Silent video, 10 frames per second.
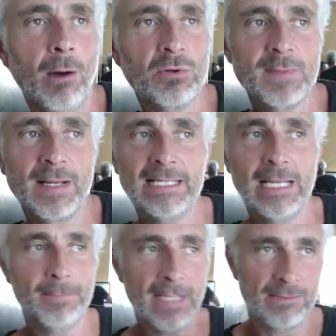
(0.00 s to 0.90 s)
was making
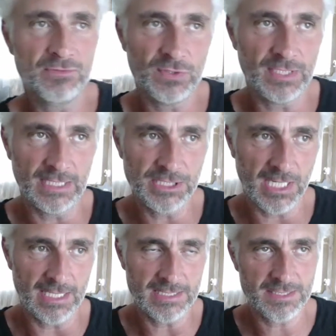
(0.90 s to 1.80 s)
up names for
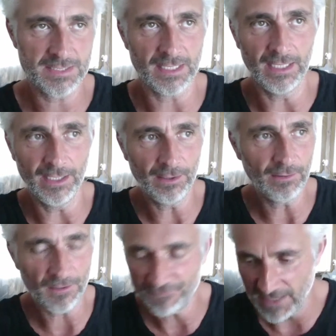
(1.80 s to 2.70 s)
DJs, uh,
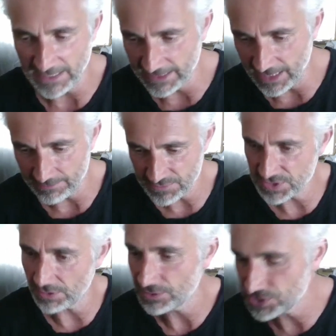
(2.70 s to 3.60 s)
like funny names.
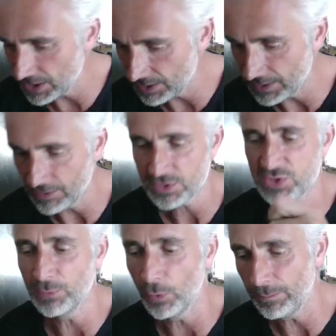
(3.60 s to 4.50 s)
So I'd show you know
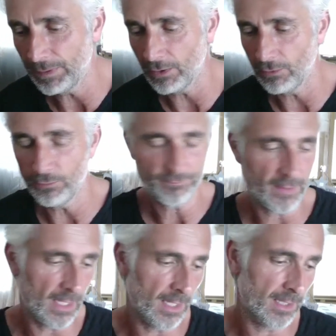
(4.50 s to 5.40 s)
Small Paul,
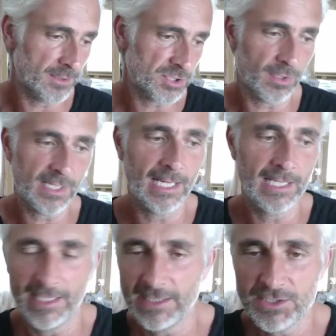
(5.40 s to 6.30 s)
uh, John
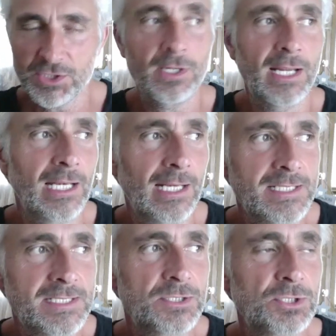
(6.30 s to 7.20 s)
Kelly, and John
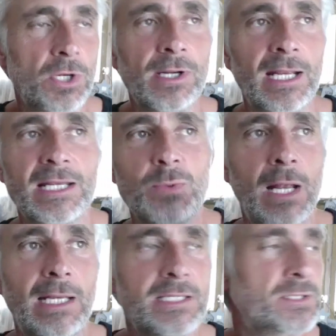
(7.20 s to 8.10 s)
Kelly's John Kelly's
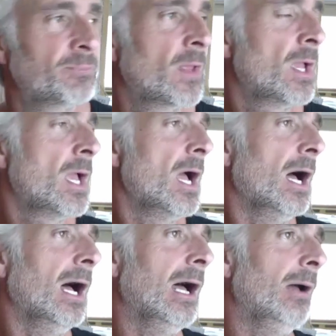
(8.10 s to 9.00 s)
Wellies,
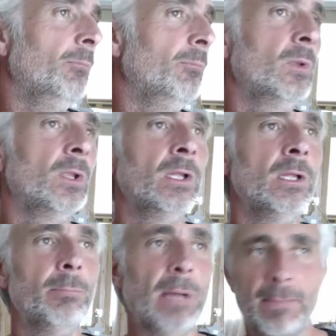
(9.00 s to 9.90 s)
um,
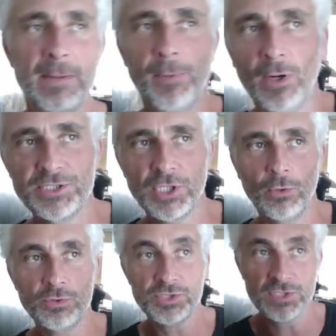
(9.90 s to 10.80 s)
Baby Boy
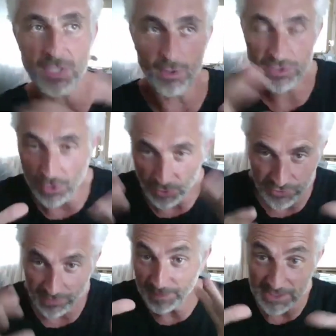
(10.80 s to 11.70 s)
George. So I was
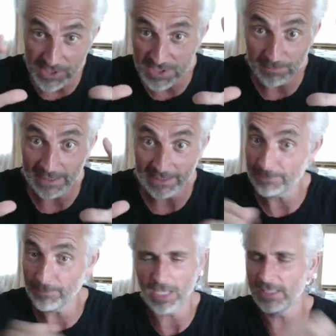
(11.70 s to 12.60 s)
doctoring pictures and making them. I